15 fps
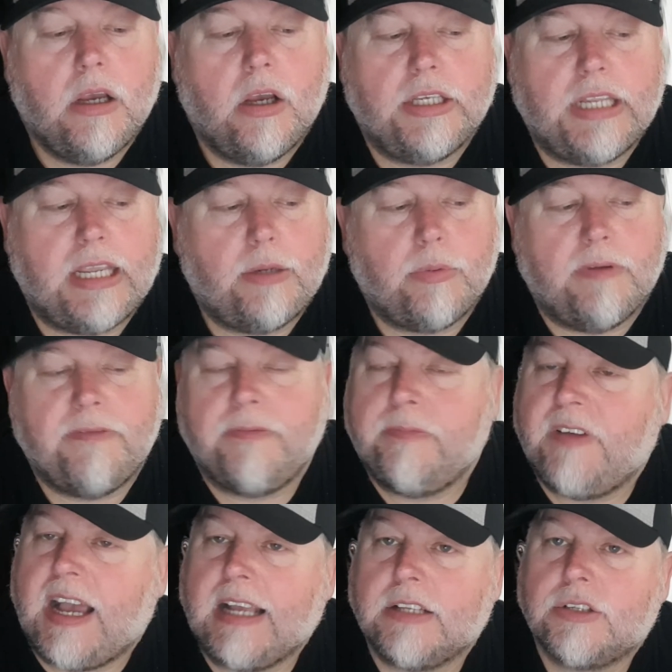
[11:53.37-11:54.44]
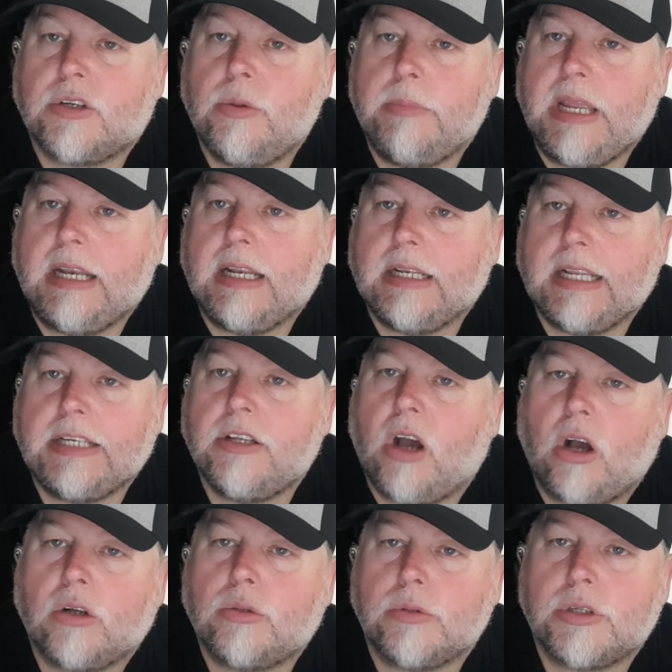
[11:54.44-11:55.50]
I think when fans come in and they
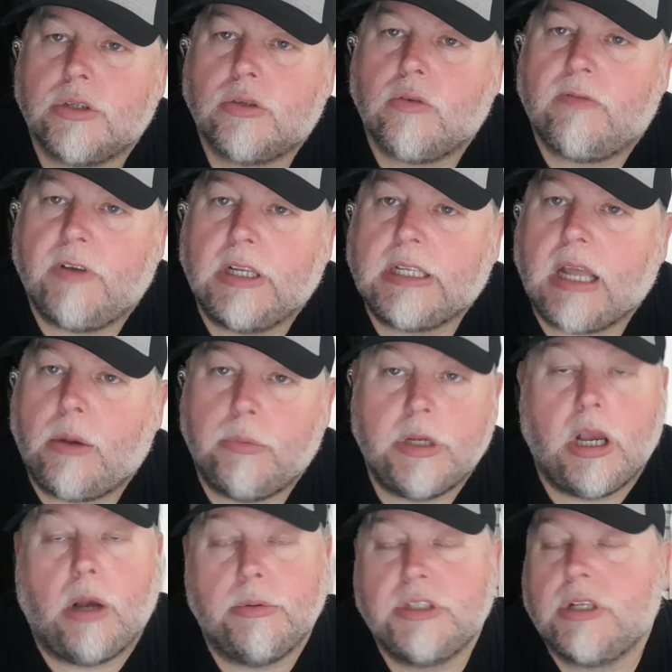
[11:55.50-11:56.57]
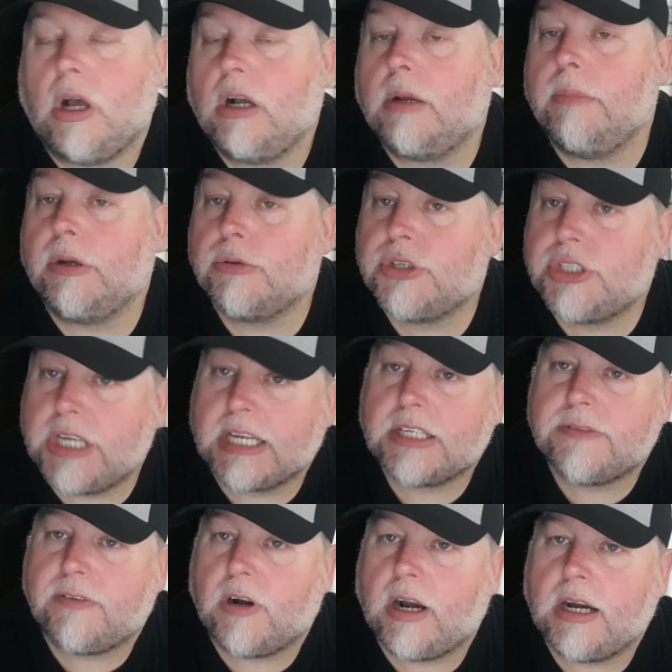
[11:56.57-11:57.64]
talk to us and stuff like that, we always talk about
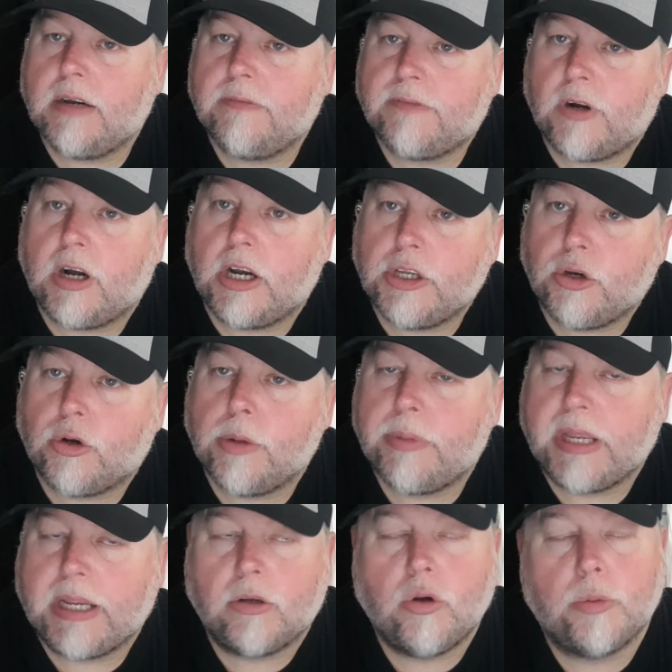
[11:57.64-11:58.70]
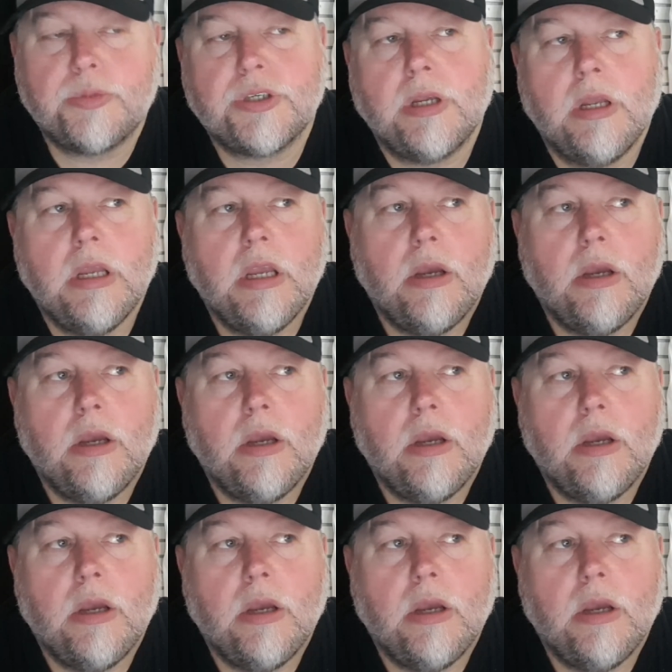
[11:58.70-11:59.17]
6 for our European Cups.